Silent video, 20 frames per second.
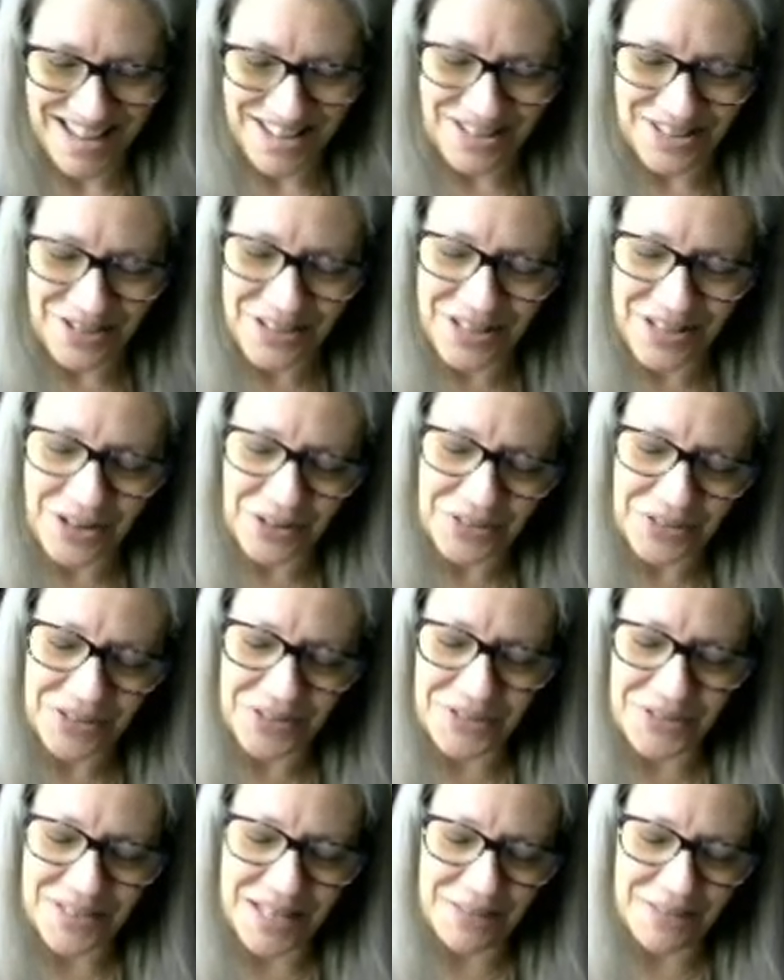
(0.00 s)
you can
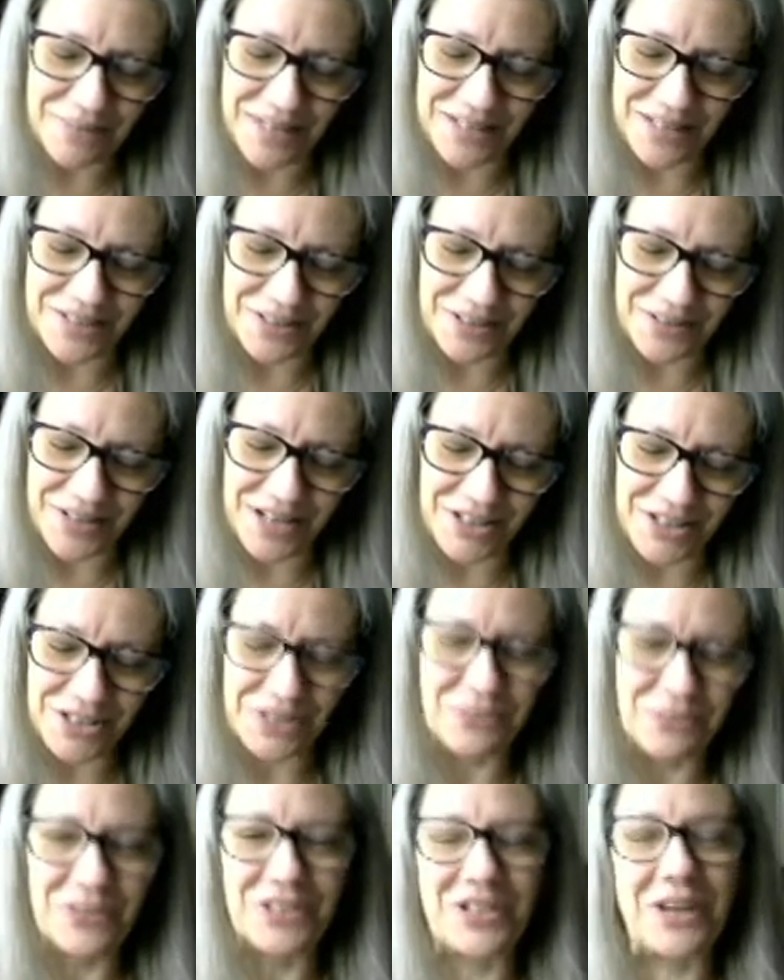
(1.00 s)
also send me a
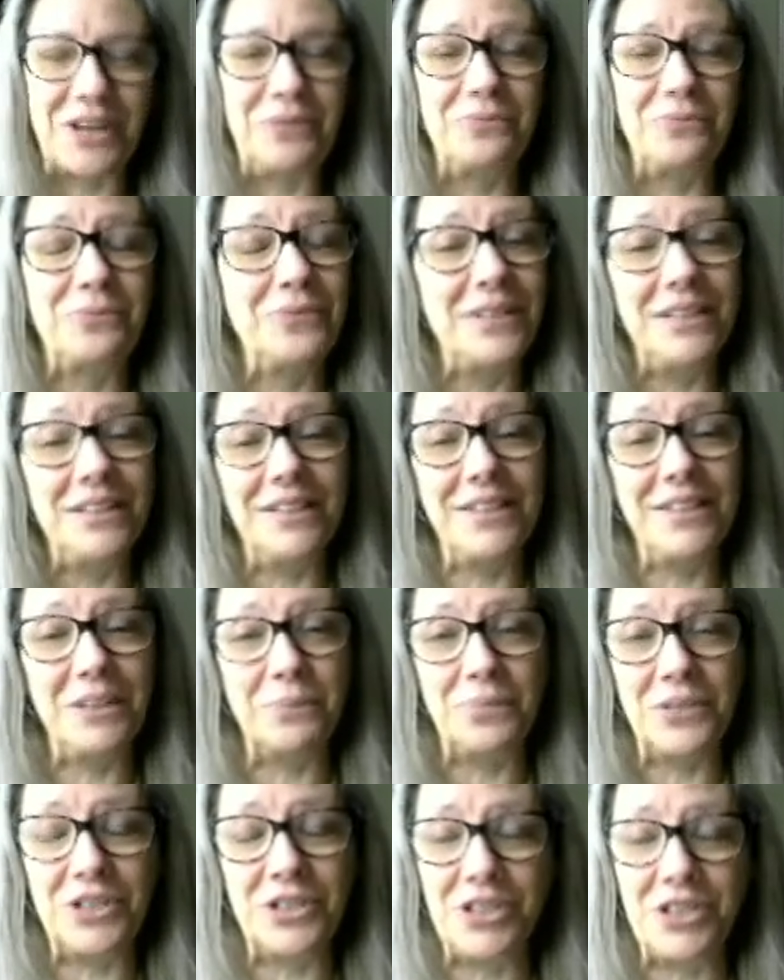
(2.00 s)
donation, which I really
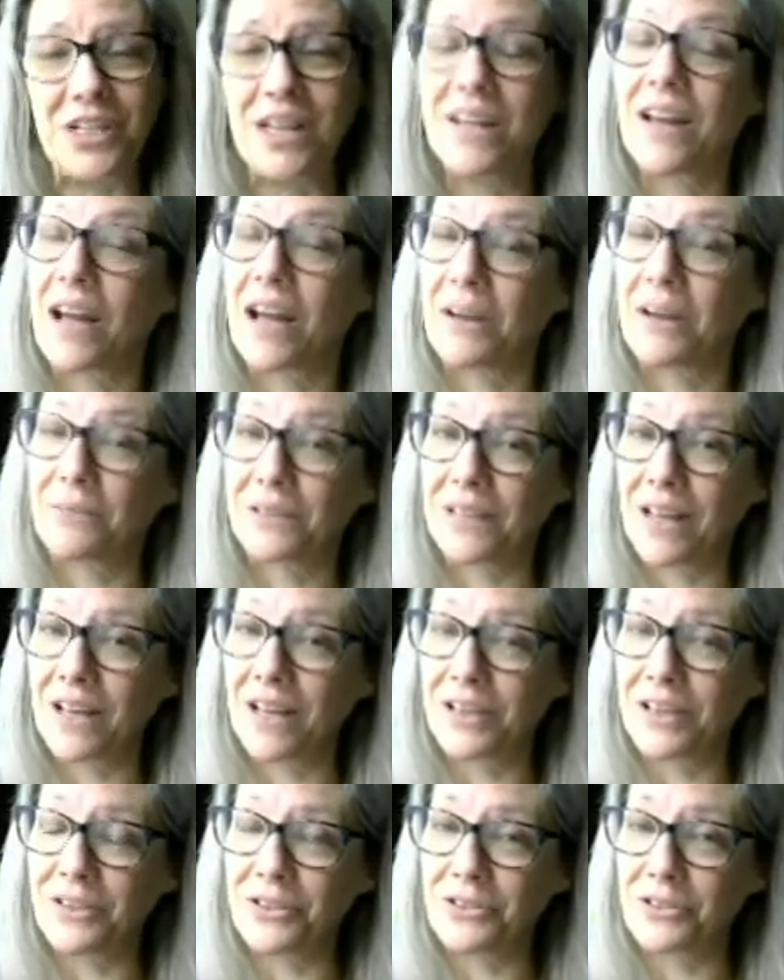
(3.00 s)
appreciate. I
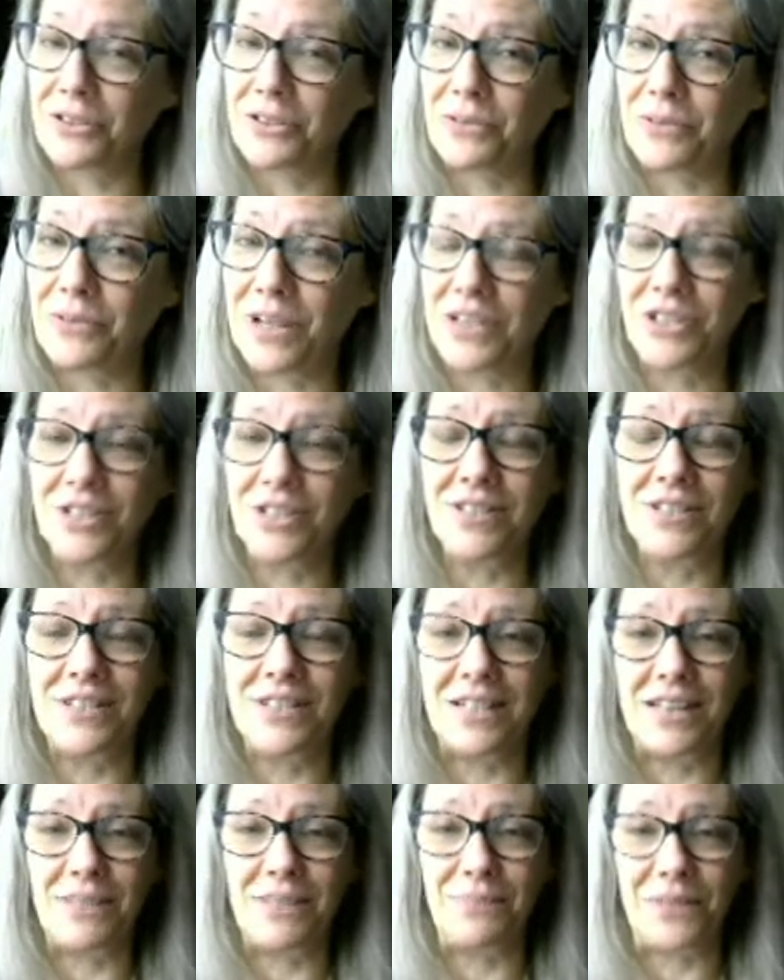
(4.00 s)
rely on your donations to
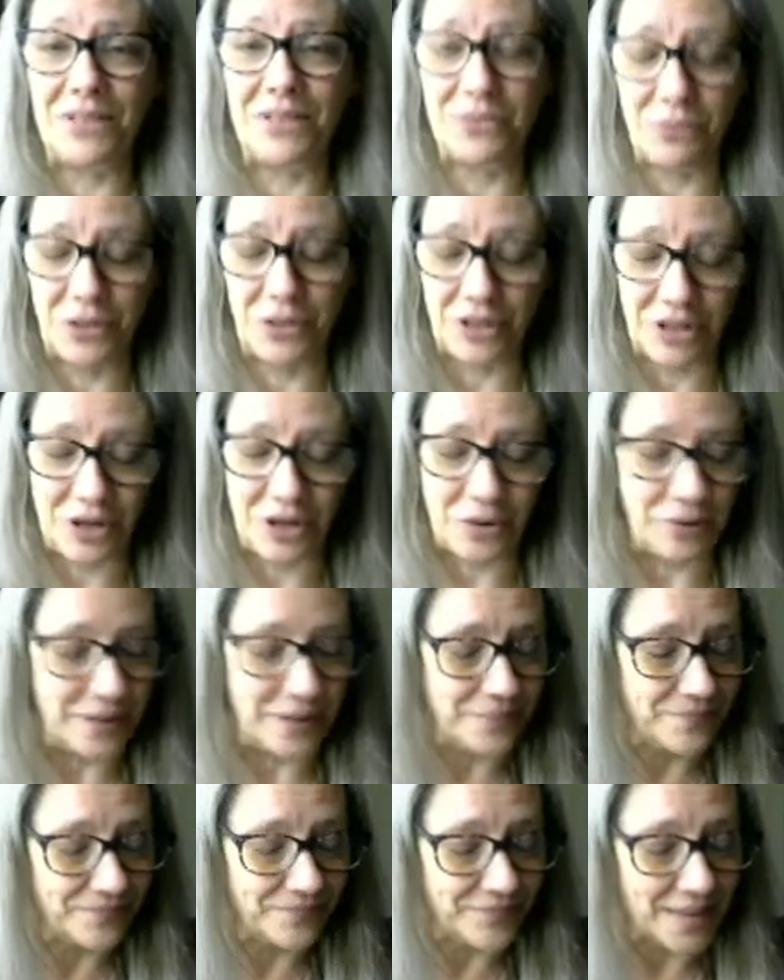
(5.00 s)
keep this work
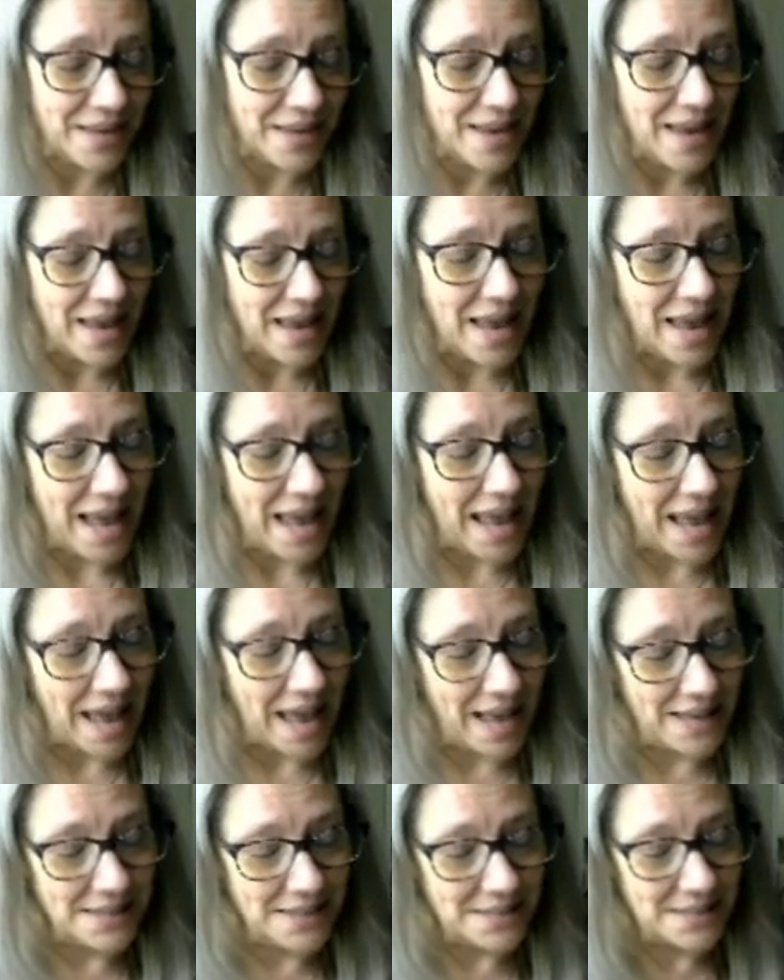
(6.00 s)
going.
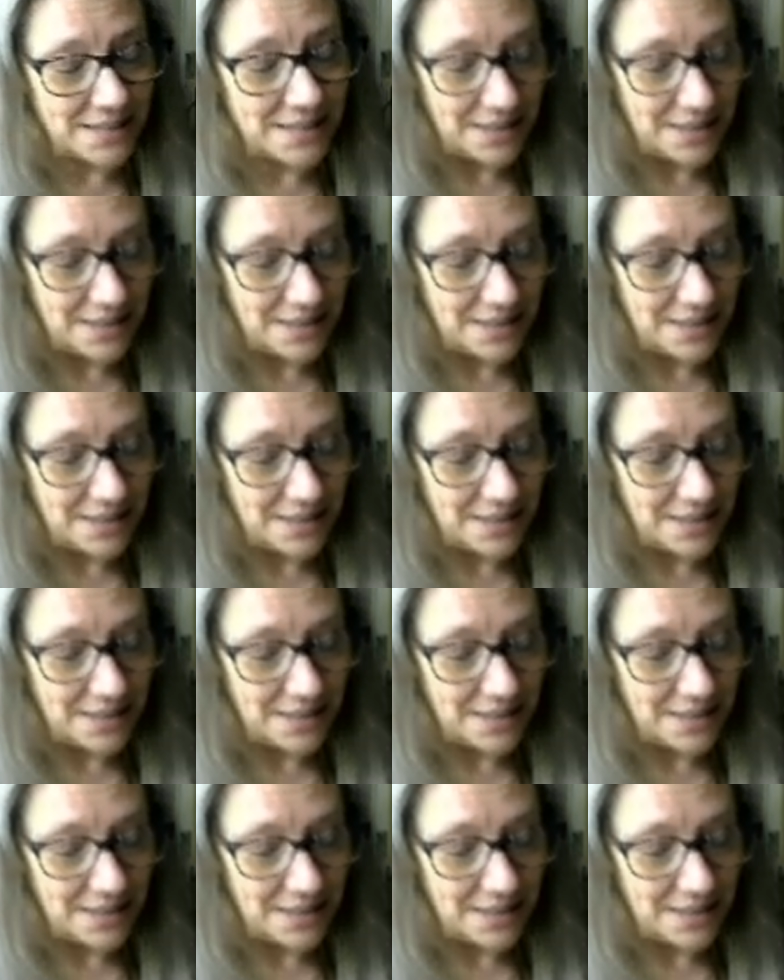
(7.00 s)
And